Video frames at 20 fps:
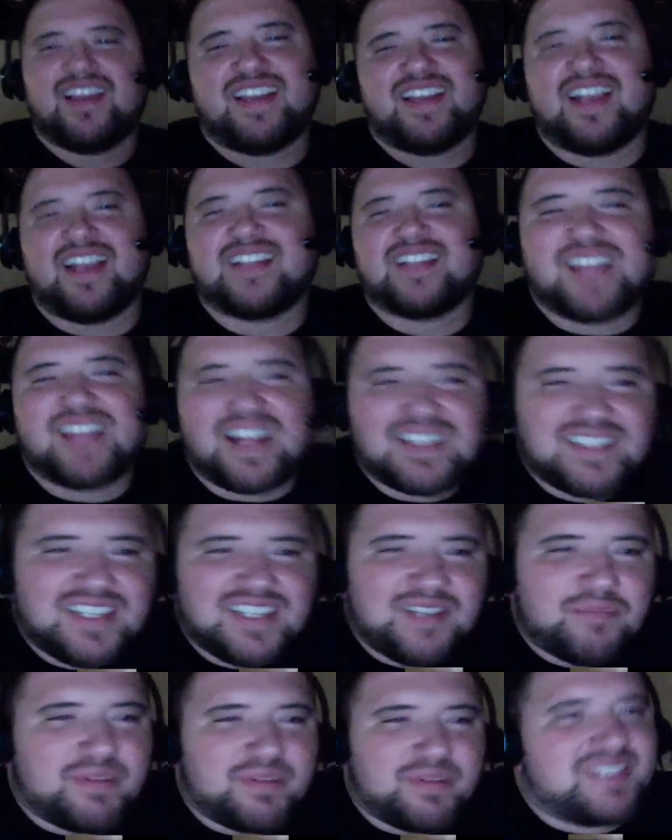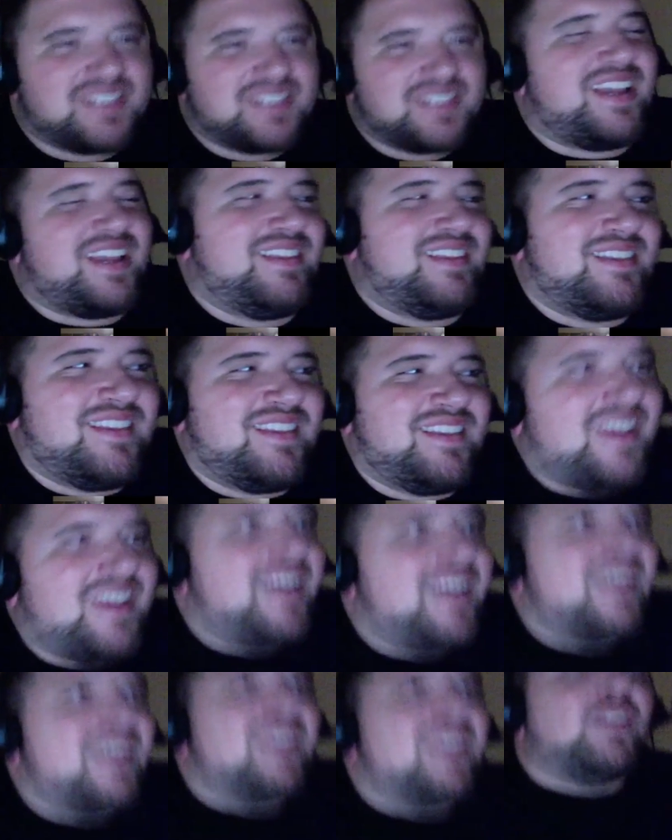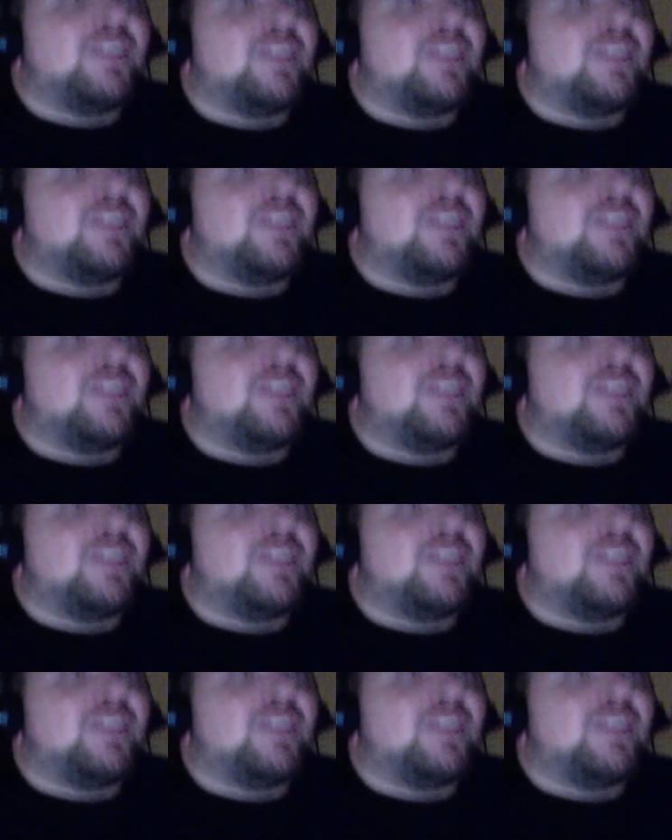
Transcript: it's not cheap, but it's like, at